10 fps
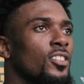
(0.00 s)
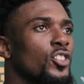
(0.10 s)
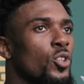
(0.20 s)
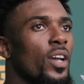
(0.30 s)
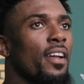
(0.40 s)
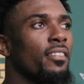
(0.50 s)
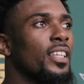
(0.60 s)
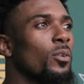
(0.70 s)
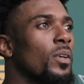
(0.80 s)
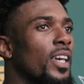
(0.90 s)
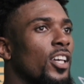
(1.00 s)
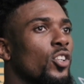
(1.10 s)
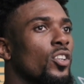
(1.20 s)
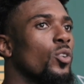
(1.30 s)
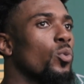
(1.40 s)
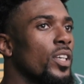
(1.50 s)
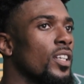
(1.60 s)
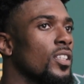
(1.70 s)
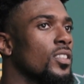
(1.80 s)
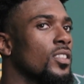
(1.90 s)
do everything we can during the week
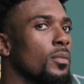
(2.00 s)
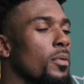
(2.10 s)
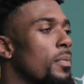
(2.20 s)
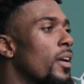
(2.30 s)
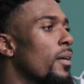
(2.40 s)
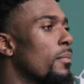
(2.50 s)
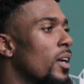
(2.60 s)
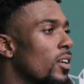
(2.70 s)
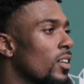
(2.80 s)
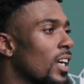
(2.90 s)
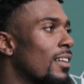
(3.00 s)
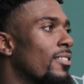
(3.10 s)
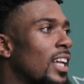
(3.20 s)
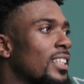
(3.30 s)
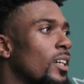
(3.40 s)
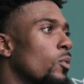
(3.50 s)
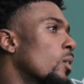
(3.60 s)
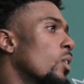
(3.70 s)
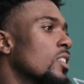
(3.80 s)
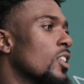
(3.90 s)
to prepare better. Like I feel like that
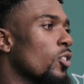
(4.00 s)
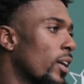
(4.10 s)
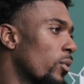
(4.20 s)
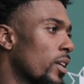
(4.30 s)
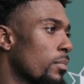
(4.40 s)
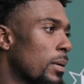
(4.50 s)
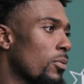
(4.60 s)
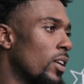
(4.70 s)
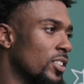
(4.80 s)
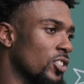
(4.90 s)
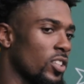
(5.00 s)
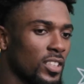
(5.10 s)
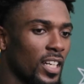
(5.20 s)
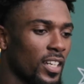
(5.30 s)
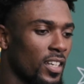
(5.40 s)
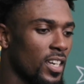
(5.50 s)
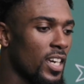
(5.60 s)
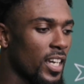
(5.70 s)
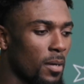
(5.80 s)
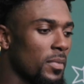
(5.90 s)
week wasn't a great week of preparation, so it's like
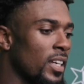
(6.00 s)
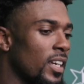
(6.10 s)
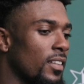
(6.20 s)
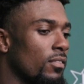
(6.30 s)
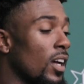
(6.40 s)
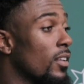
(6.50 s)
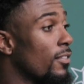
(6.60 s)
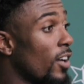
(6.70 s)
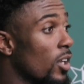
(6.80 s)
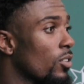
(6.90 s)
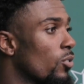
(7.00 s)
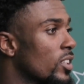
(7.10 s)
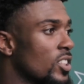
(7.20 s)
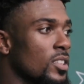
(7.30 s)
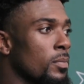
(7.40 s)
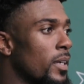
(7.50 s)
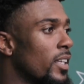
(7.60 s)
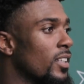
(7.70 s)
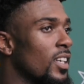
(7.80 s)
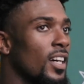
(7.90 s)
coming in the following weeks just
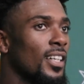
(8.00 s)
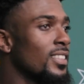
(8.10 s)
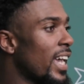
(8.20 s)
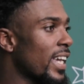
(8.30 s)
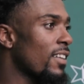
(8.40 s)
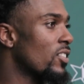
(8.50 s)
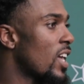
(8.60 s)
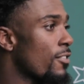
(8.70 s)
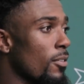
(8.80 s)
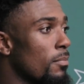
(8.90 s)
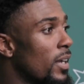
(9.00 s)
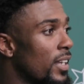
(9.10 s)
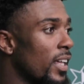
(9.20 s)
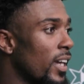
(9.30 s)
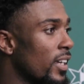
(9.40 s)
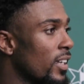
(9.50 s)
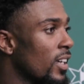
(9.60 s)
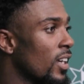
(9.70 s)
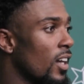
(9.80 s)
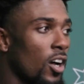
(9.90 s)
been attack every day from Monday
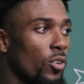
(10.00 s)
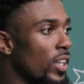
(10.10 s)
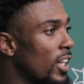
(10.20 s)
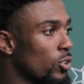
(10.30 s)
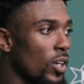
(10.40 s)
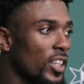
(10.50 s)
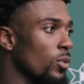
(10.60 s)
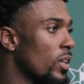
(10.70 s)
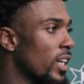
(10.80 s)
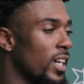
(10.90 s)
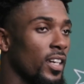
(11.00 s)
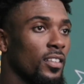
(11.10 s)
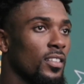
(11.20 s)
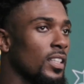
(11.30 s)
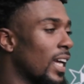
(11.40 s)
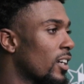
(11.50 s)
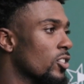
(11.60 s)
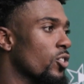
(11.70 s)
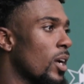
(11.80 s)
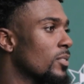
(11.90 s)
on down throughout the week. And like
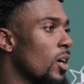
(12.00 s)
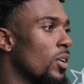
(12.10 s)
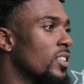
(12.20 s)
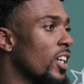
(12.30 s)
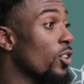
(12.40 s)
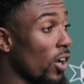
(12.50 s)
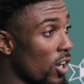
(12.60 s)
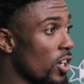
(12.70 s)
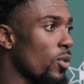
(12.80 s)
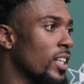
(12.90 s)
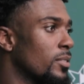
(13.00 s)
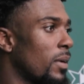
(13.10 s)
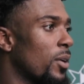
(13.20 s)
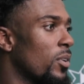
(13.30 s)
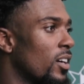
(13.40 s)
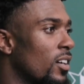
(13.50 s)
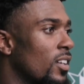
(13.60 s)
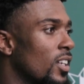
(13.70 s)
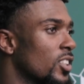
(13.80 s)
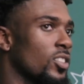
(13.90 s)
Coach Grimes always say, you earn the right to play well.
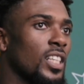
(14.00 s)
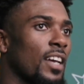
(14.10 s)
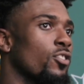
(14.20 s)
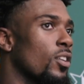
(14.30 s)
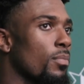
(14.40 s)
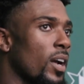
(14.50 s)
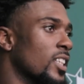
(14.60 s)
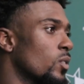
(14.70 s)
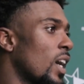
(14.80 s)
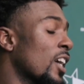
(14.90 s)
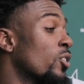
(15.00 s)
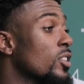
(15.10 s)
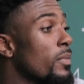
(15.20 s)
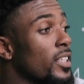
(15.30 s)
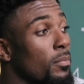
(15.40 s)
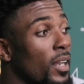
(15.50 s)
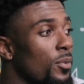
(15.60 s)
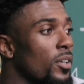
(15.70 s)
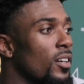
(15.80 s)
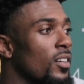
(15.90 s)
So it's like if you don't practice well, how can you expect to play
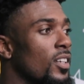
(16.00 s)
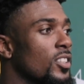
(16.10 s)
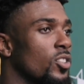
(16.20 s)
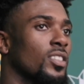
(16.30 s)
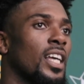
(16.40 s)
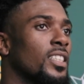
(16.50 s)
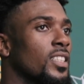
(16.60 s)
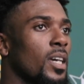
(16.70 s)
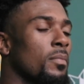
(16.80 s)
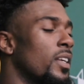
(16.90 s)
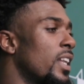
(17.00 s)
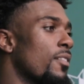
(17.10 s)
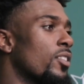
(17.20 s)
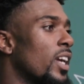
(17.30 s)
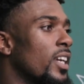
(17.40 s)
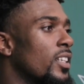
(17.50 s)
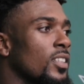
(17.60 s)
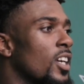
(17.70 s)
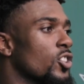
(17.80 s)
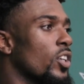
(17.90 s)
well? So it's like just coming in every day and
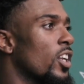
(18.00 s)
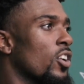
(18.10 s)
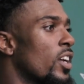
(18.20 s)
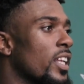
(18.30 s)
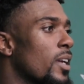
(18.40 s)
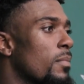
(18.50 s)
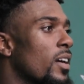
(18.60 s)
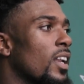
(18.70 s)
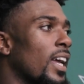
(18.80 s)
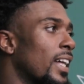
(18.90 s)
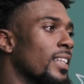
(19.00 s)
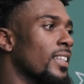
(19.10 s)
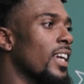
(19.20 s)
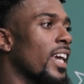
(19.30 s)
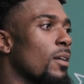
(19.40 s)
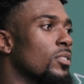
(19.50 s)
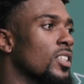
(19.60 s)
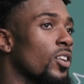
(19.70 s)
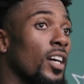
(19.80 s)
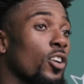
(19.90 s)
trying to learn to get better. Like I think that game was a
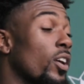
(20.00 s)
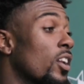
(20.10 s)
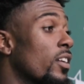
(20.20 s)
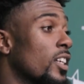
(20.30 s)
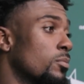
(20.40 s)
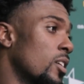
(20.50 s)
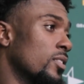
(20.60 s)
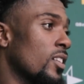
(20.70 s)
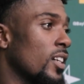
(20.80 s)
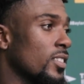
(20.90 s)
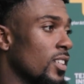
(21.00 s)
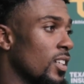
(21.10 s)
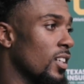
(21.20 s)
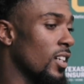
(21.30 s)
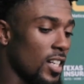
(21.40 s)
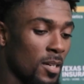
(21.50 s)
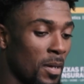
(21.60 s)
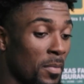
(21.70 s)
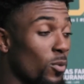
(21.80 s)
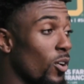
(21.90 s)
great, a great learning experience for us. Um,
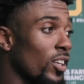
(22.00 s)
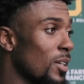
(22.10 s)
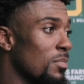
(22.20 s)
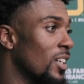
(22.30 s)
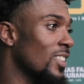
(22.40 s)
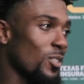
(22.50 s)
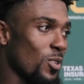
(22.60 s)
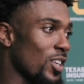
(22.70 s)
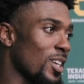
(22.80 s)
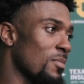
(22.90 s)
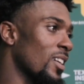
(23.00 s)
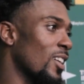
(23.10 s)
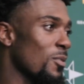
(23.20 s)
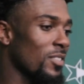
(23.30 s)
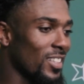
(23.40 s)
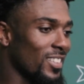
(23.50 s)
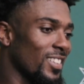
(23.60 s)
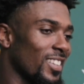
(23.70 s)
I mean, we're gonna keep pushing, we're gonna keep better. Hopefully,